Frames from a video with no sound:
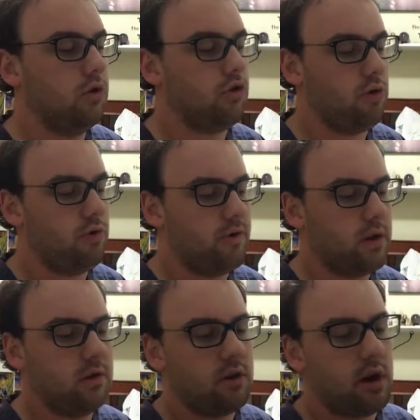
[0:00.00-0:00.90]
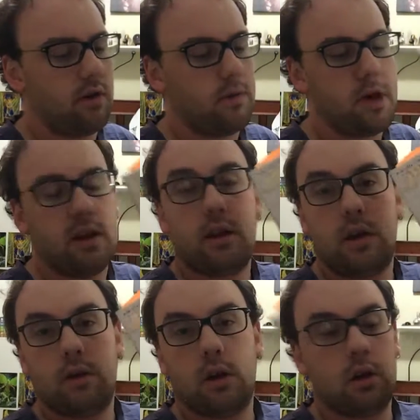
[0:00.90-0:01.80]
Joan Rivers, Diary of a Mad
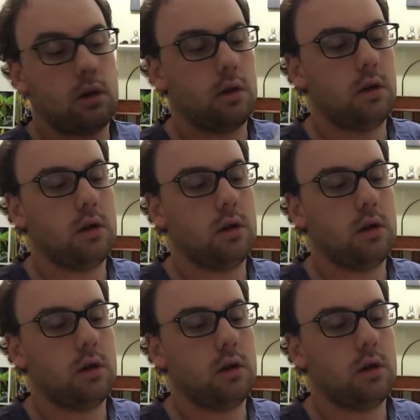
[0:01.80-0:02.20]
Diva,